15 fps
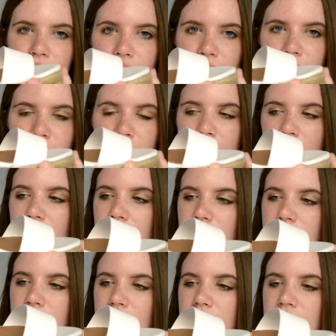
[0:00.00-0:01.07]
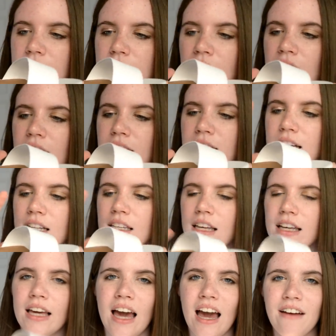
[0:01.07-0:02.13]
Like, it's, it's kind of,
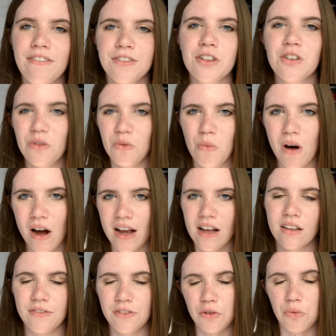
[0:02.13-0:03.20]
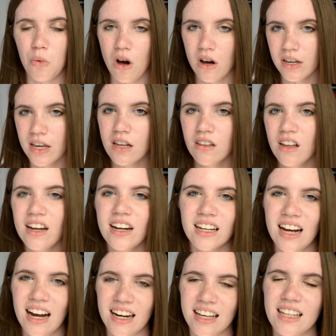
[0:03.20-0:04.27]
like, after a while, if you're walking a lot, it
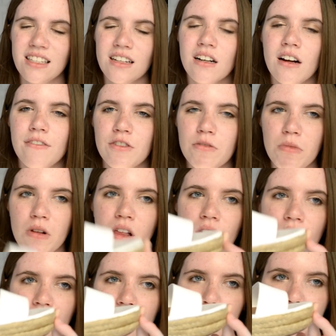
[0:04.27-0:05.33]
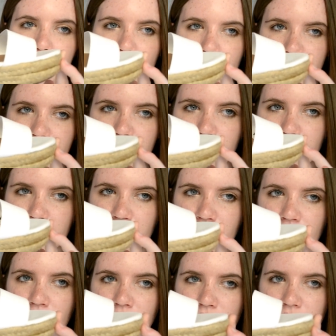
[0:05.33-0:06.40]
kind of gets uncomfortable, but for
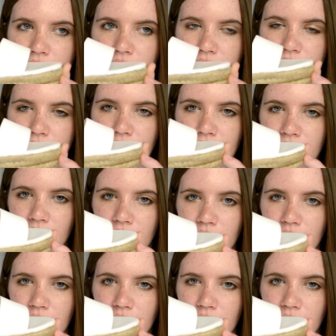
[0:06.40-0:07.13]
sure, this is definitely